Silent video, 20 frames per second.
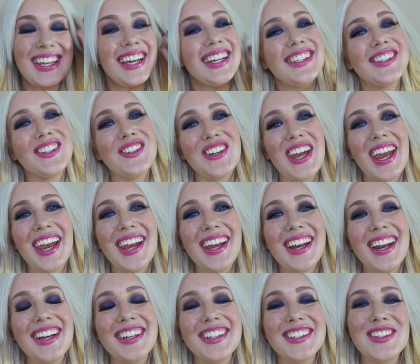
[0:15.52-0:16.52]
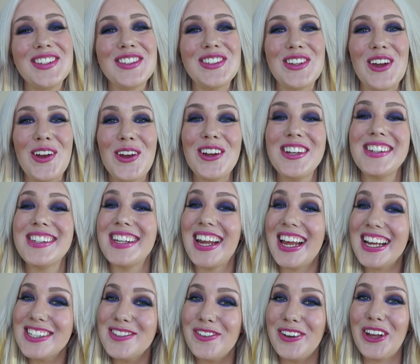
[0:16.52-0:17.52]
it's Jade. So
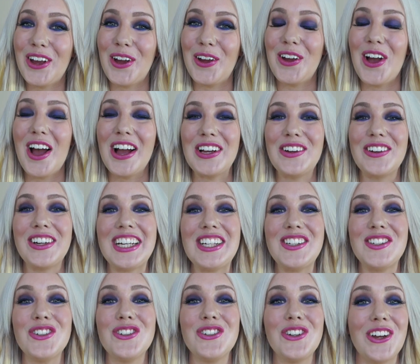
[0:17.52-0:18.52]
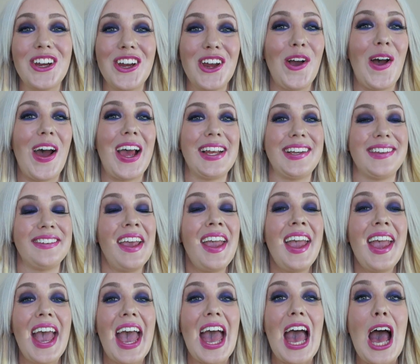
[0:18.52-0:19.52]
today's video I'm going to show you guys
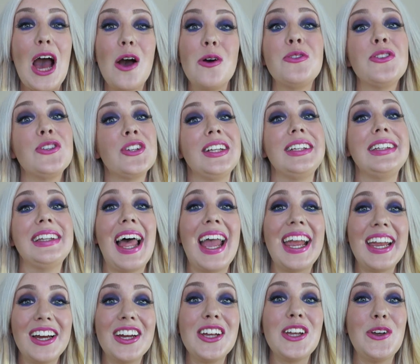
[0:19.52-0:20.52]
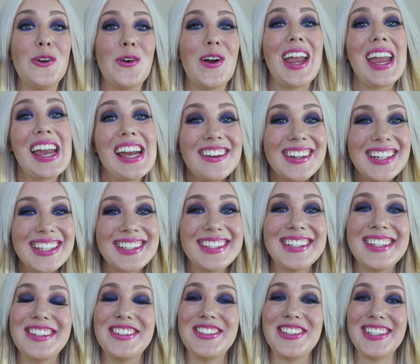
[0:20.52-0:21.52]
how to layer your hair
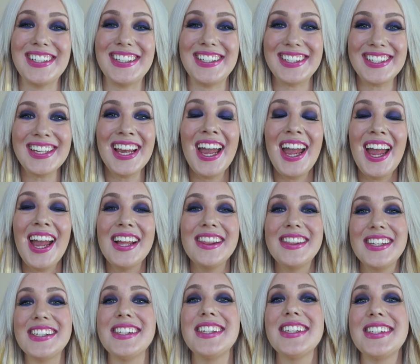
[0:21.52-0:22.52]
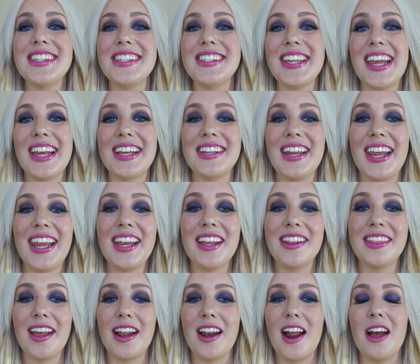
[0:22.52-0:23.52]
extensions. This is a
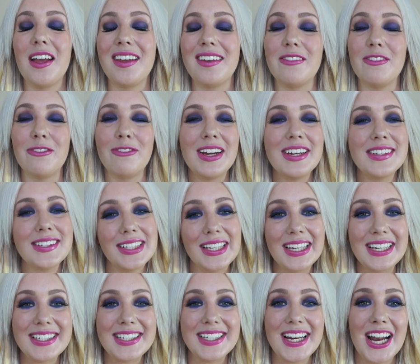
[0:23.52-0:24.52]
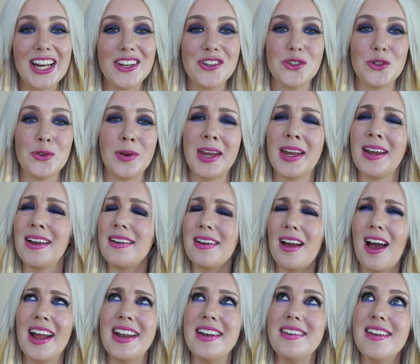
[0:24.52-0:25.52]
technique that I've recently started doing.
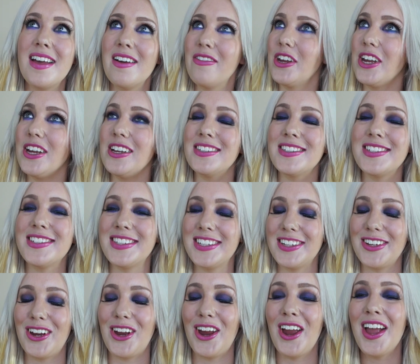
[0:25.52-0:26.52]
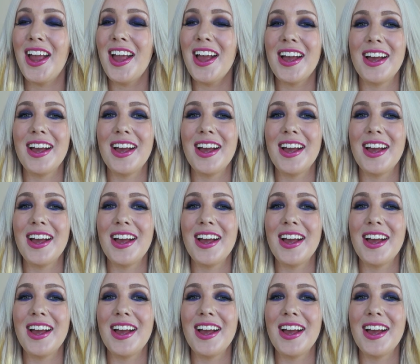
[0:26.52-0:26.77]
I never used to